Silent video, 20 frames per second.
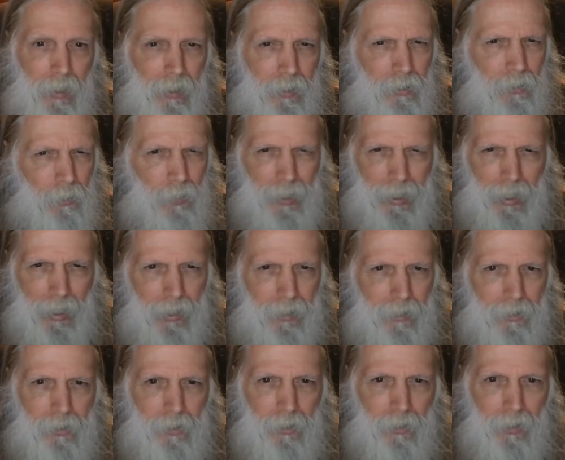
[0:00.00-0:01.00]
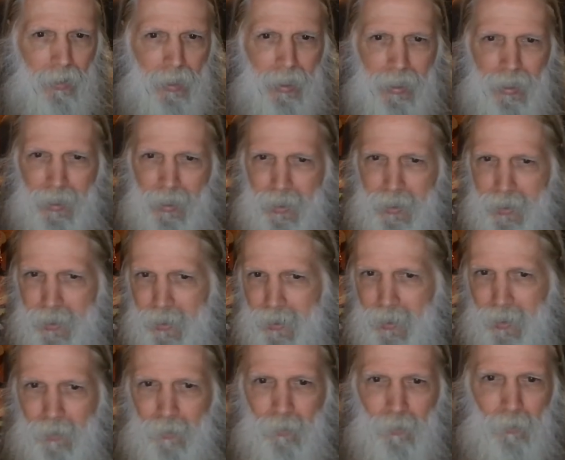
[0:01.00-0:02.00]
So the answer is
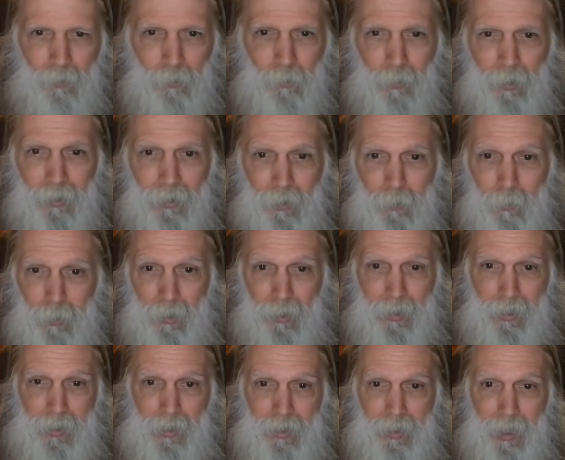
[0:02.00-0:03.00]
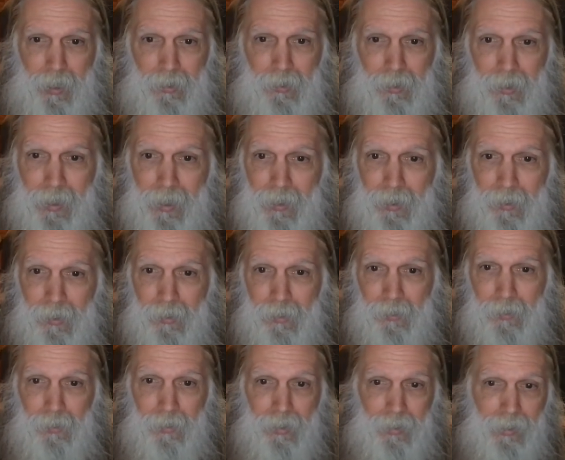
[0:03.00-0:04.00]
that when the blood is not clean,
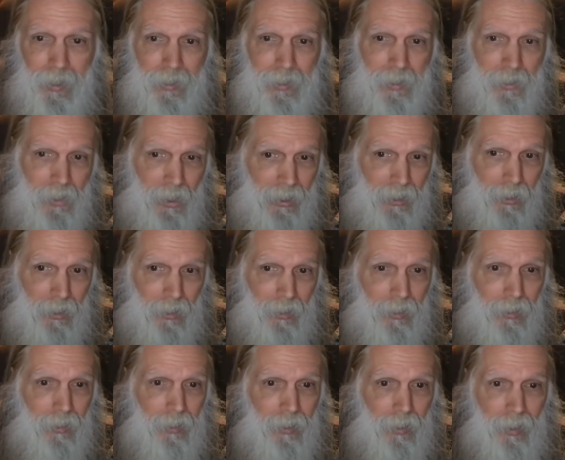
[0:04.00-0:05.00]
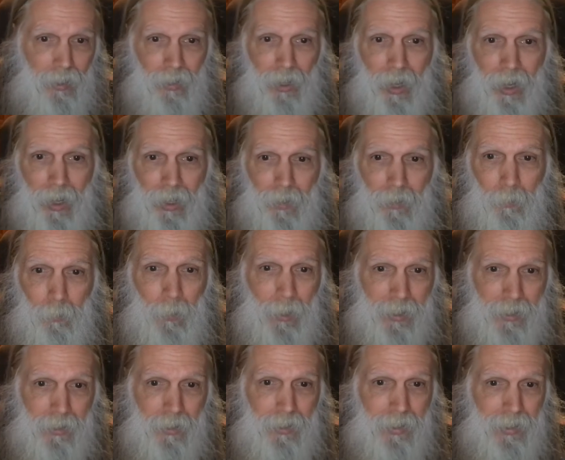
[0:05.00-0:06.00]
it gets thicker and a higher
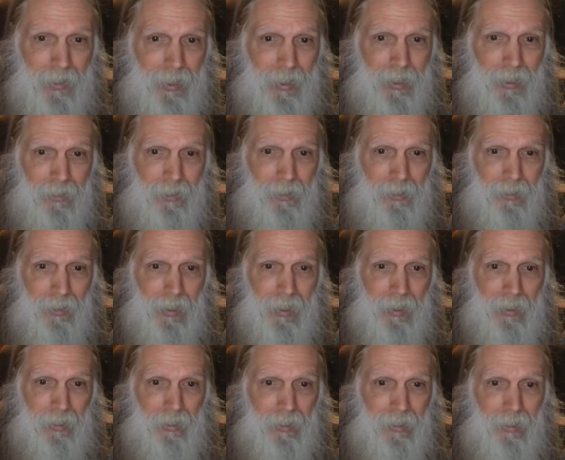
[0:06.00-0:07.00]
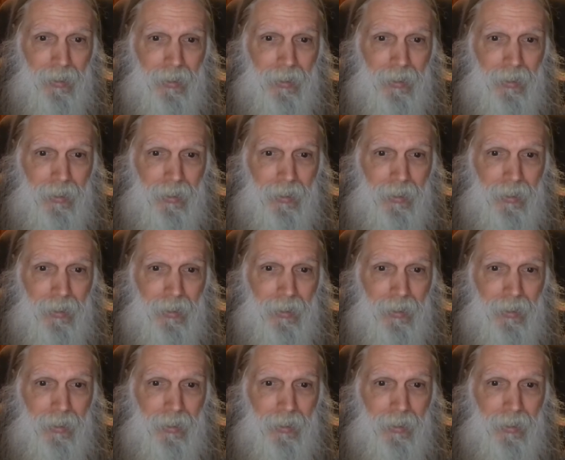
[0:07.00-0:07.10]
pressure is needed to clean it.